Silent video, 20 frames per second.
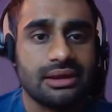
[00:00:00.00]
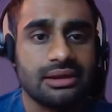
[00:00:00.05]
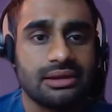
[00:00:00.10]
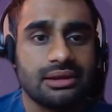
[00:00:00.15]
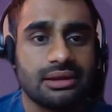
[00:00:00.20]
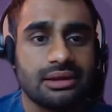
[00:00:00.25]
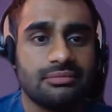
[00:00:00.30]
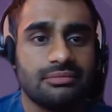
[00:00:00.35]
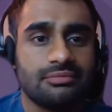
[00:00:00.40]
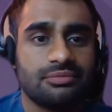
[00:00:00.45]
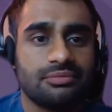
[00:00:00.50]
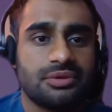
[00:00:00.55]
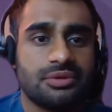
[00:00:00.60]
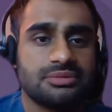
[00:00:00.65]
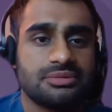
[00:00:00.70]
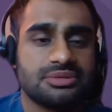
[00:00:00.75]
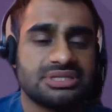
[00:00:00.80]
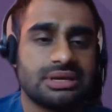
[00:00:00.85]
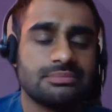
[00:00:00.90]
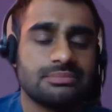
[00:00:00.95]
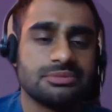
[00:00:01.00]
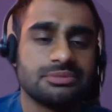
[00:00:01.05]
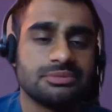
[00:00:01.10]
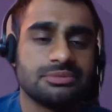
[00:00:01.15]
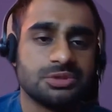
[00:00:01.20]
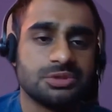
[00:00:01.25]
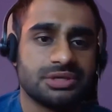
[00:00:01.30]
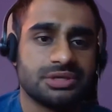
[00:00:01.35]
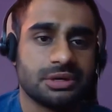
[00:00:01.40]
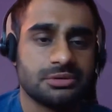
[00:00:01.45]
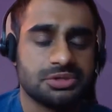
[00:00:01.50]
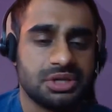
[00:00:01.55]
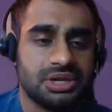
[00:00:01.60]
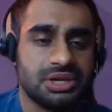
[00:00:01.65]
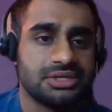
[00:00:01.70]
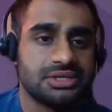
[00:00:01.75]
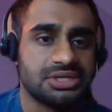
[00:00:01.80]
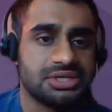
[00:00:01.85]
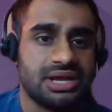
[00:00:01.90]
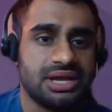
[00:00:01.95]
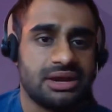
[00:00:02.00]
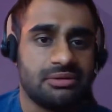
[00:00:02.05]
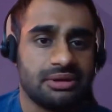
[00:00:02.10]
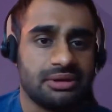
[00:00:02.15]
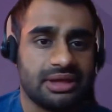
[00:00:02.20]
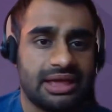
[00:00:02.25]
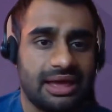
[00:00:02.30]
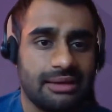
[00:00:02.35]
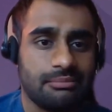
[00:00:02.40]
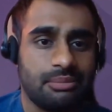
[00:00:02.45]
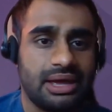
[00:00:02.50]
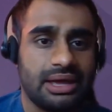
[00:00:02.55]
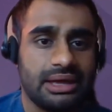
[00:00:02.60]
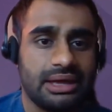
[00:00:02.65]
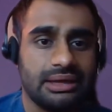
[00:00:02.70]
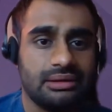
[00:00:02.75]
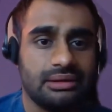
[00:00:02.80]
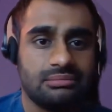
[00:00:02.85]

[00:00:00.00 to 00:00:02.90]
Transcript: some sort of social engineering campaign, whether mm-hmm.